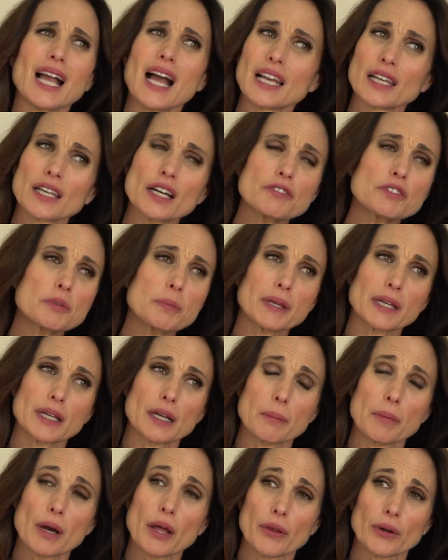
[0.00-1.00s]
loved being
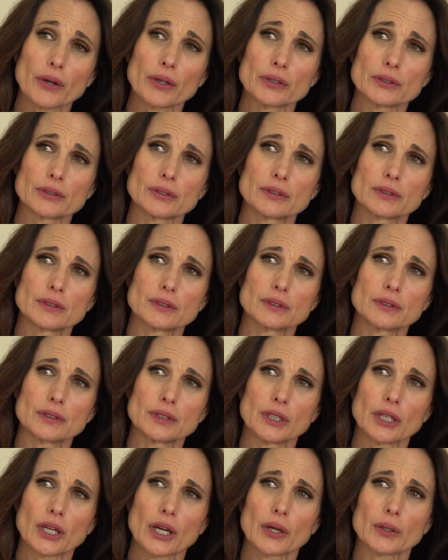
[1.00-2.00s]
a mother,
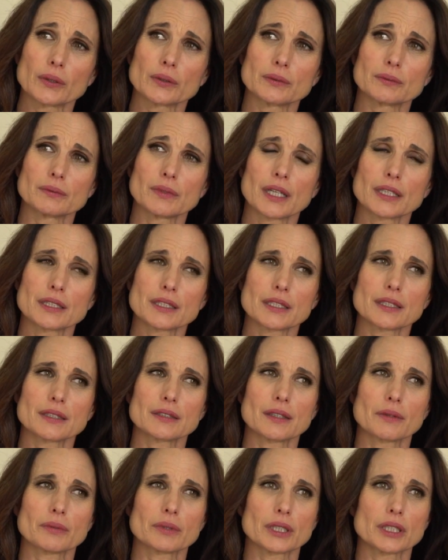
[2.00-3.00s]
you know. I
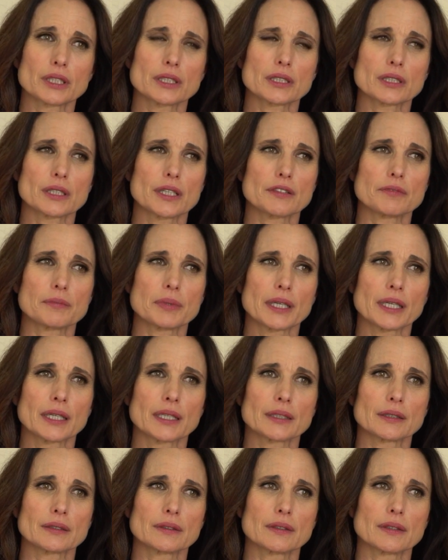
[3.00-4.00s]
really did love
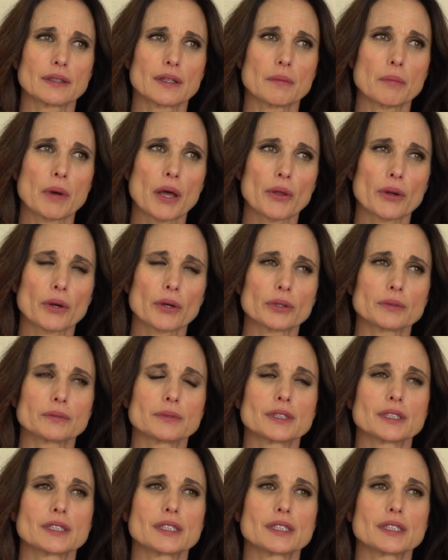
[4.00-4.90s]
being a mother.